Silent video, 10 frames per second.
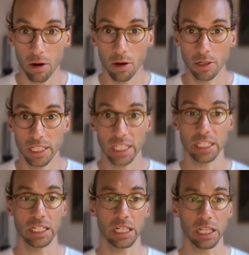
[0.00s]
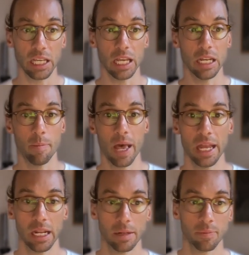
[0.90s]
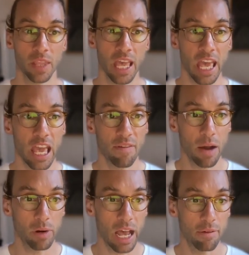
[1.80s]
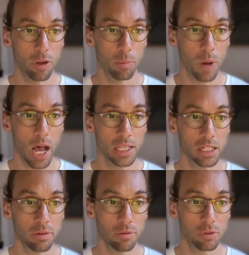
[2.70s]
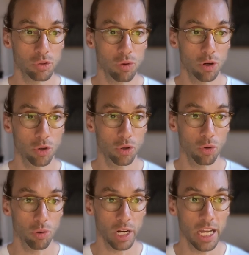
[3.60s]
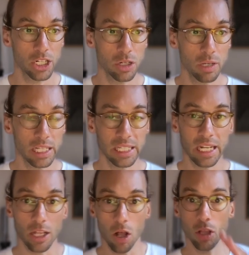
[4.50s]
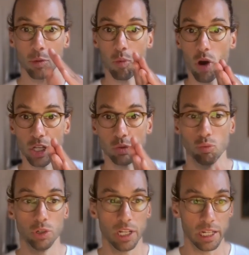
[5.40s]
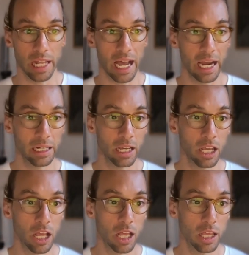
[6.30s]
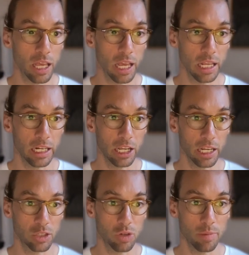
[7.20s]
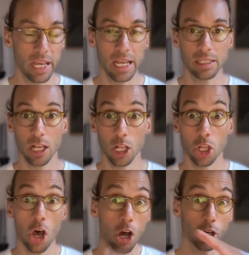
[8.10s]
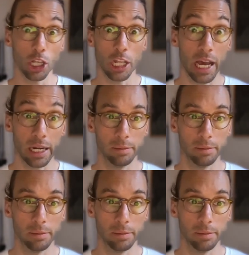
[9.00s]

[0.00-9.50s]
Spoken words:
statistically independent. If I would have a positive, stronger correlation, you can see that all the points would align in the extreme case along a line.